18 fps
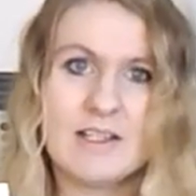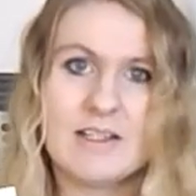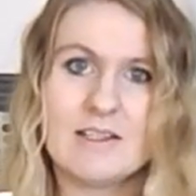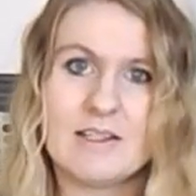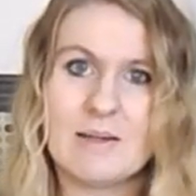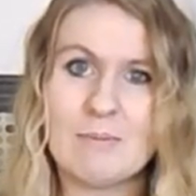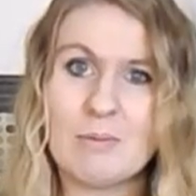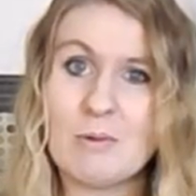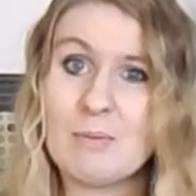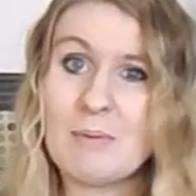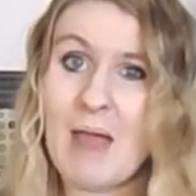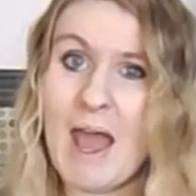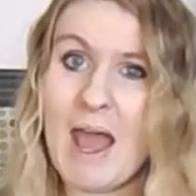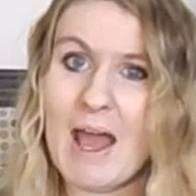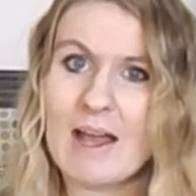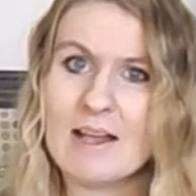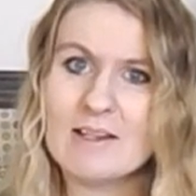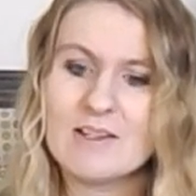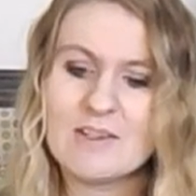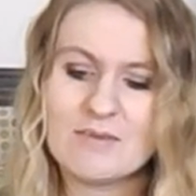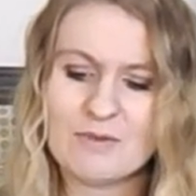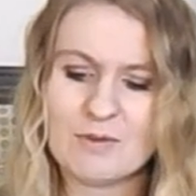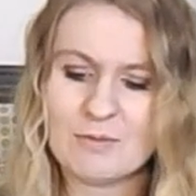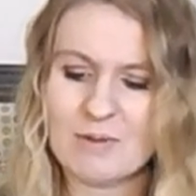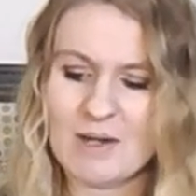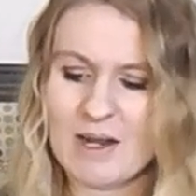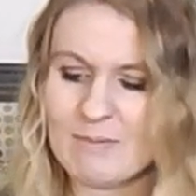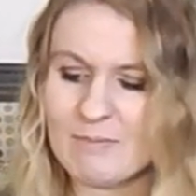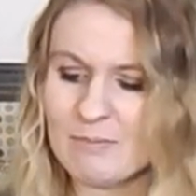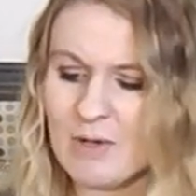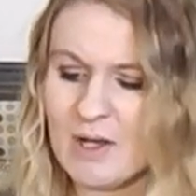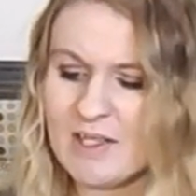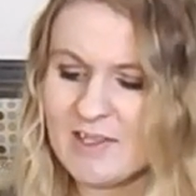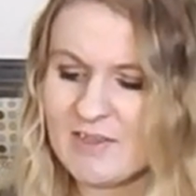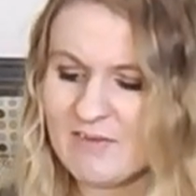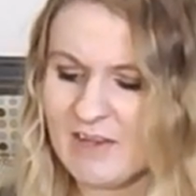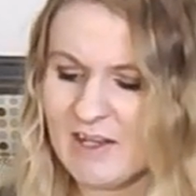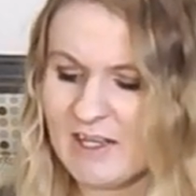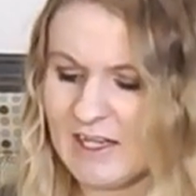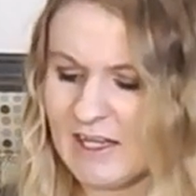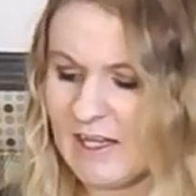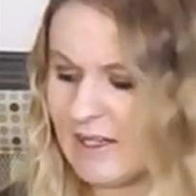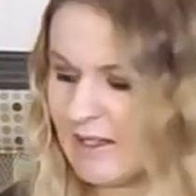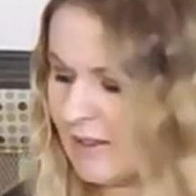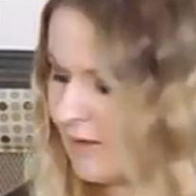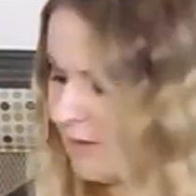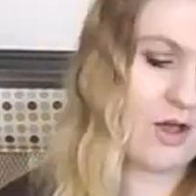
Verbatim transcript: nipple pads for when I'm breastfeeding,